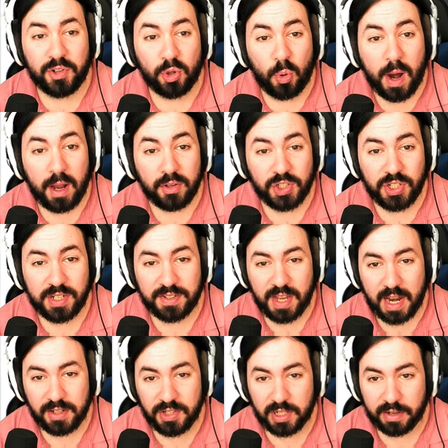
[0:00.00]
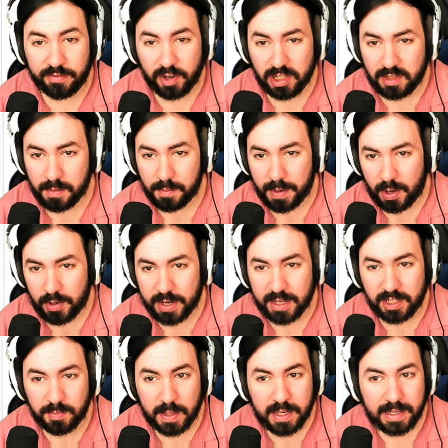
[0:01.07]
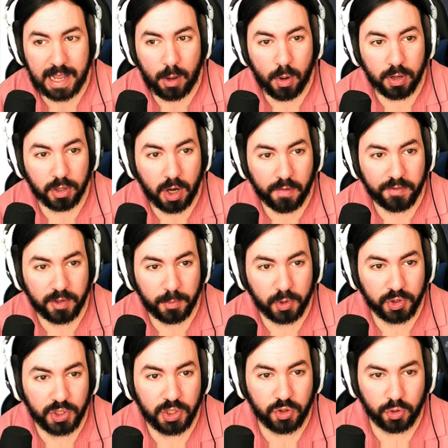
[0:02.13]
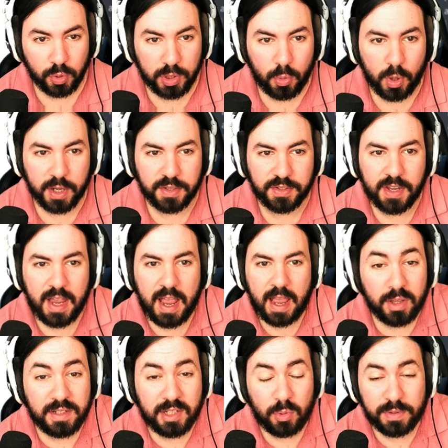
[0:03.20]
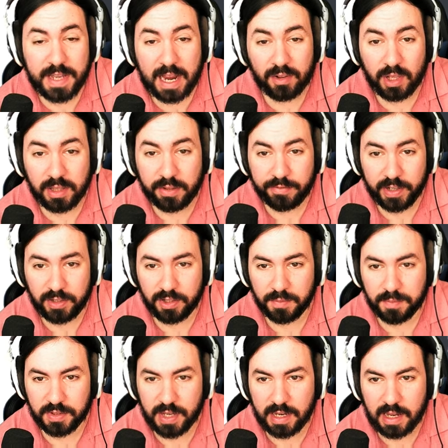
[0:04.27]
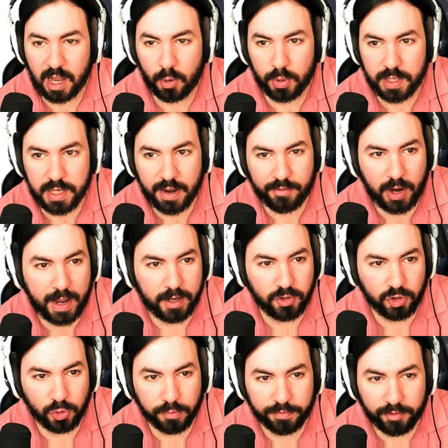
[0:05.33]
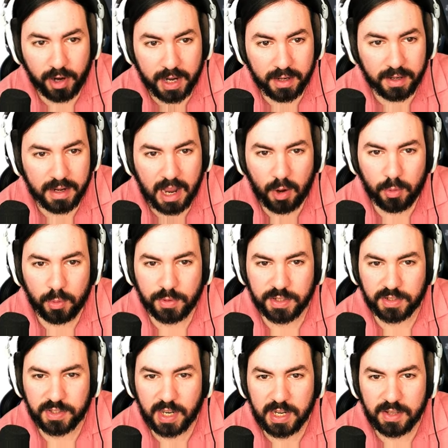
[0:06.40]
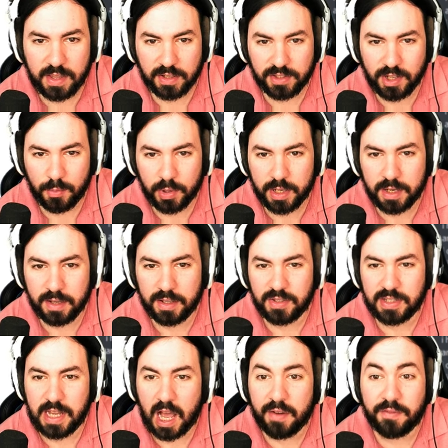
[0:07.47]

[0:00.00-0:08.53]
After a while, she decided to confront him about it, explaining how uncomfortable she truly was, and all he did was act like the victim, saying how he never had a true friend and how he was excited that someone in this